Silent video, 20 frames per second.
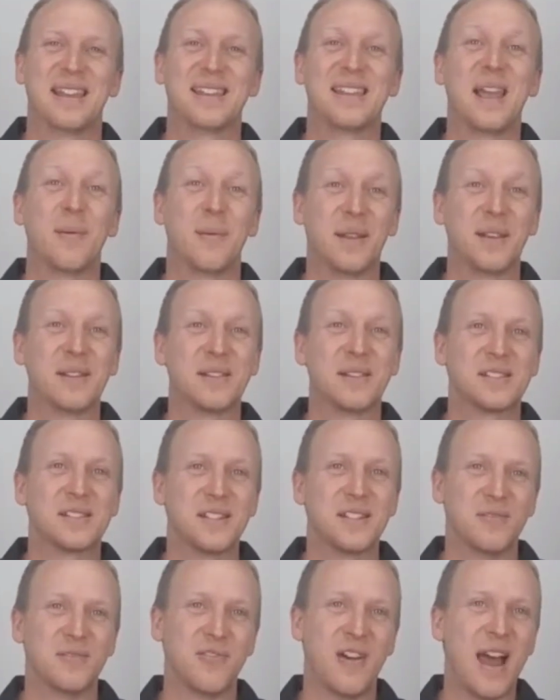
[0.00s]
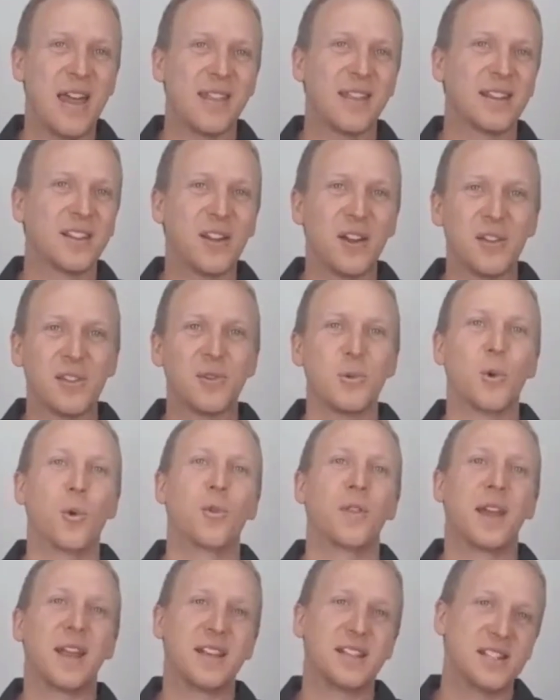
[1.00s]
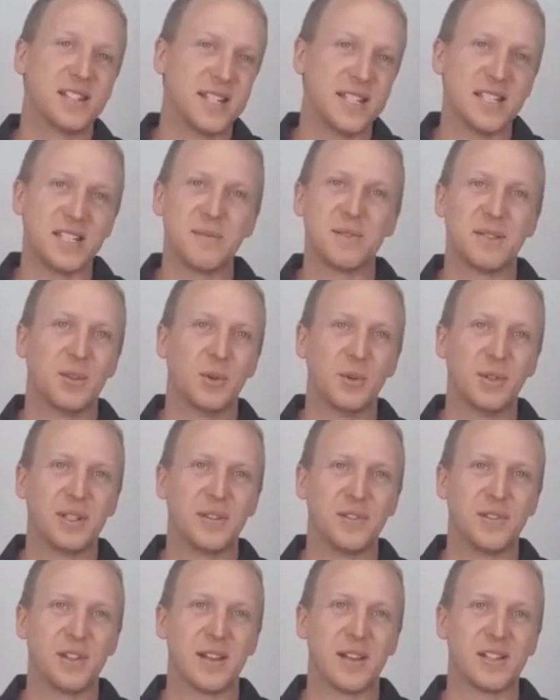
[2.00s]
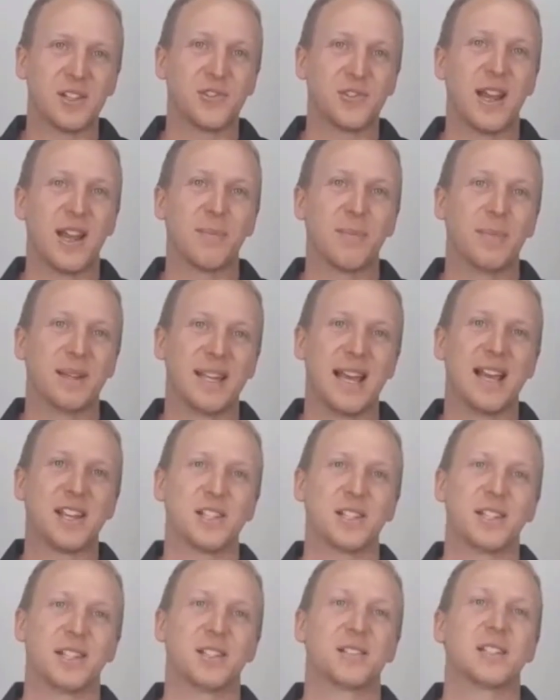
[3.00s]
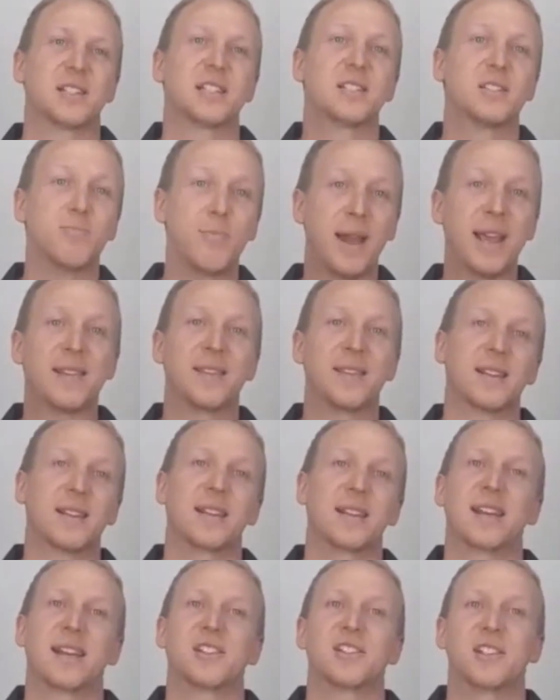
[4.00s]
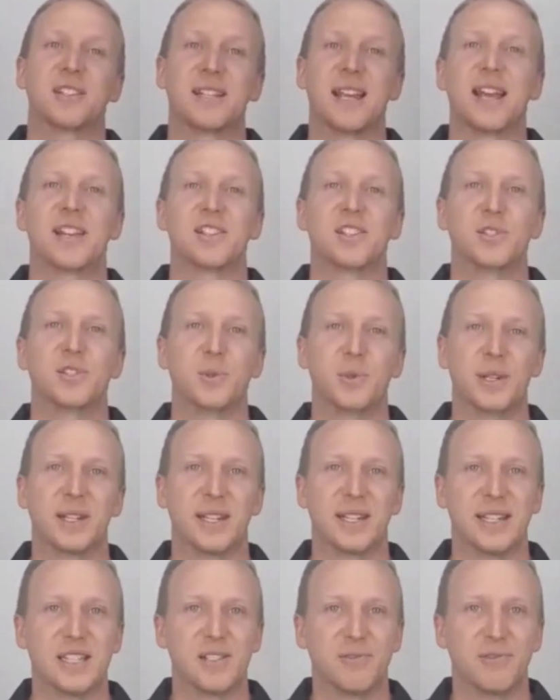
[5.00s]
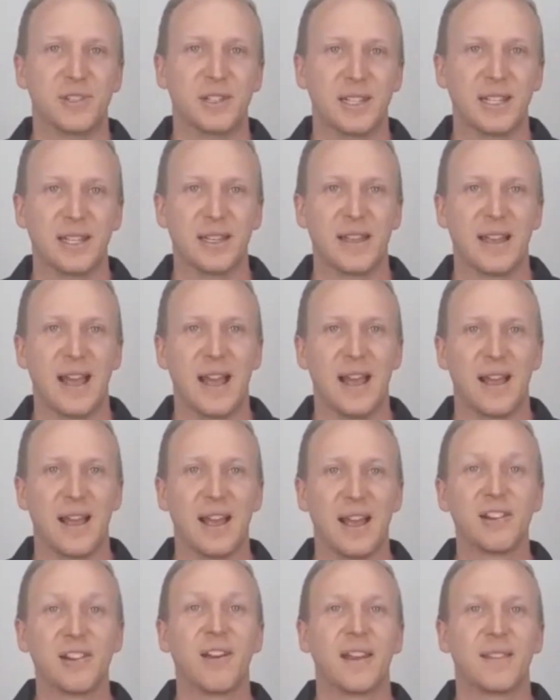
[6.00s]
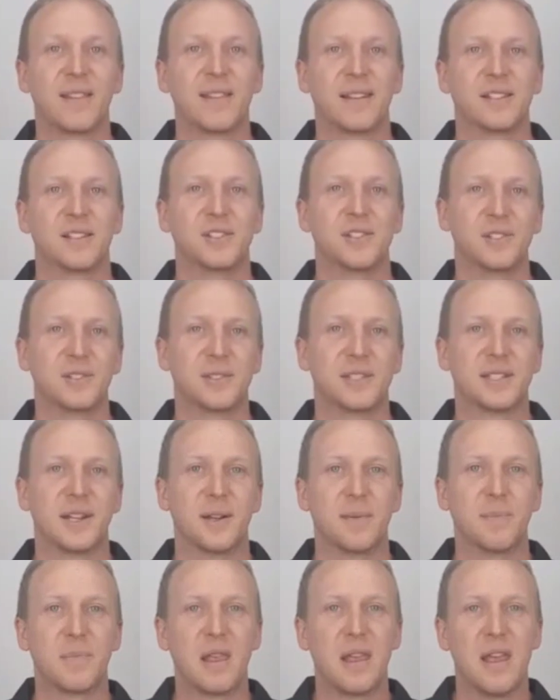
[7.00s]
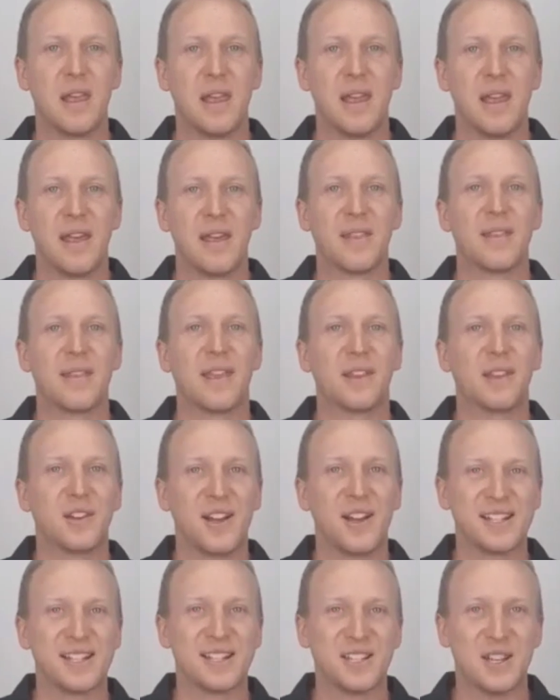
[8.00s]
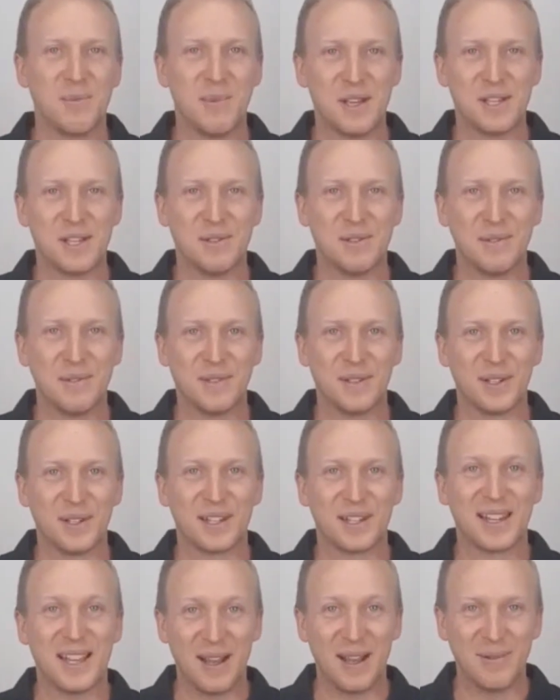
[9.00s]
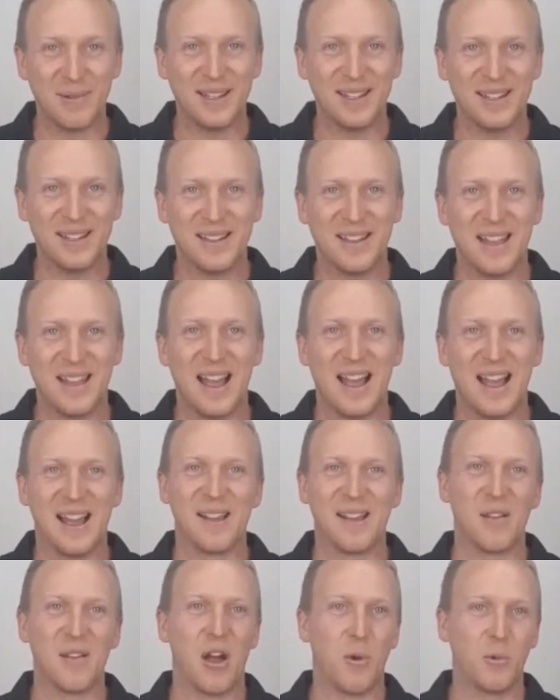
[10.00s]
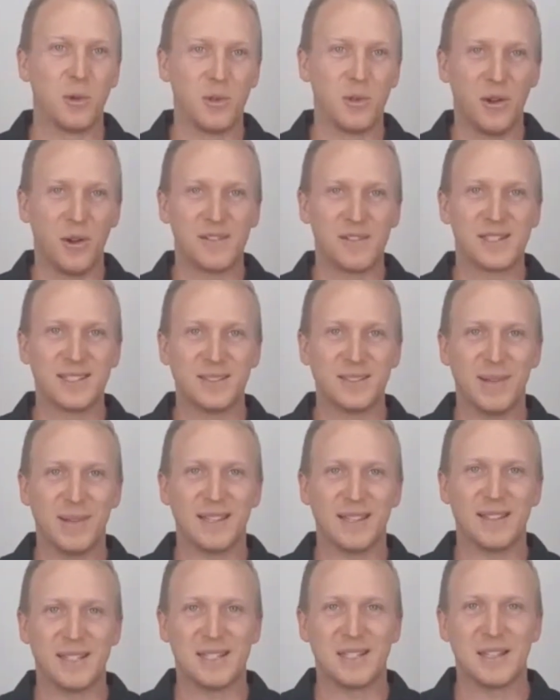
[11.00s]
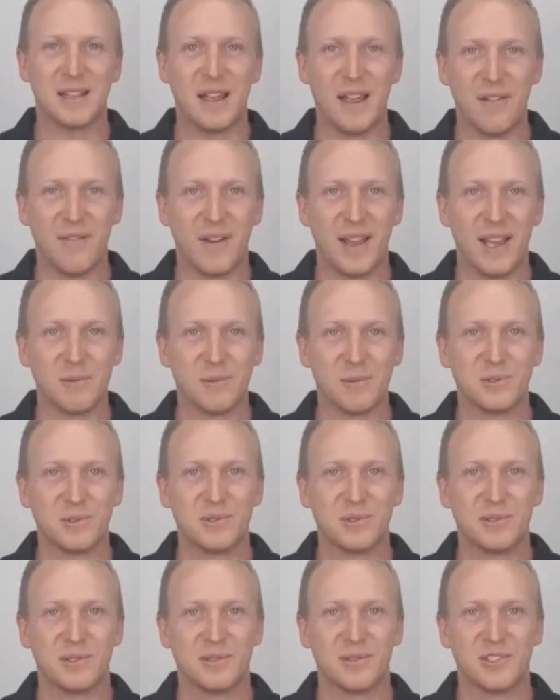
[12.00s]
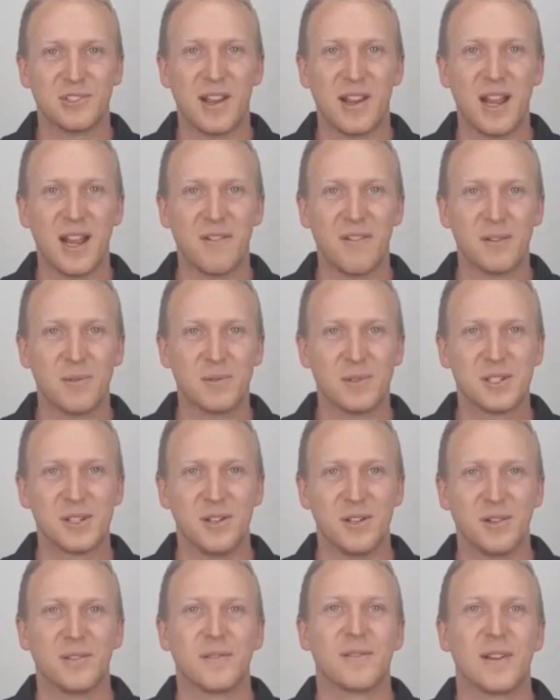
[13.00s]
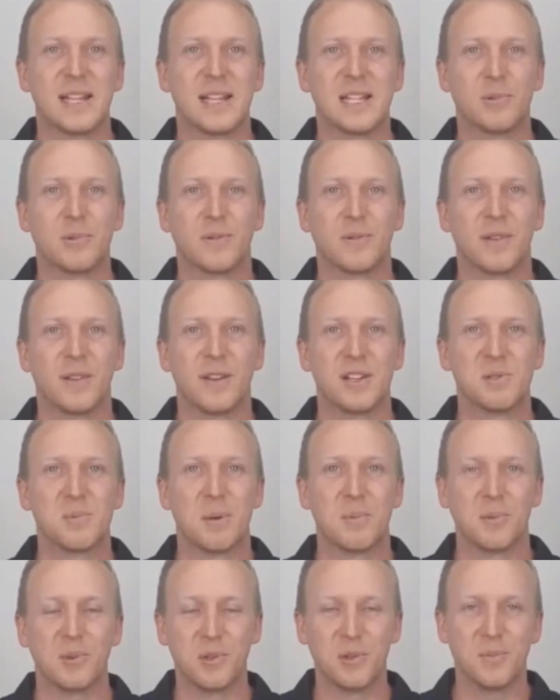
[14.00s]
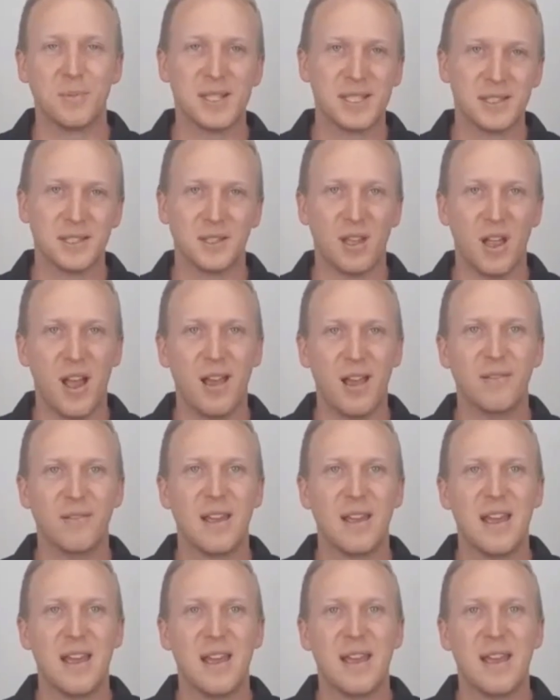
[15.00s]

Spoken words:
Yeah, but so rather than going through all the energy systems and all the different types of training, but to actually just make the connections as you're doing it is really a great thing to do. So thank you guys so much for coming. I will obviously make this available straight afterwards on Facebook for those people who missed it live.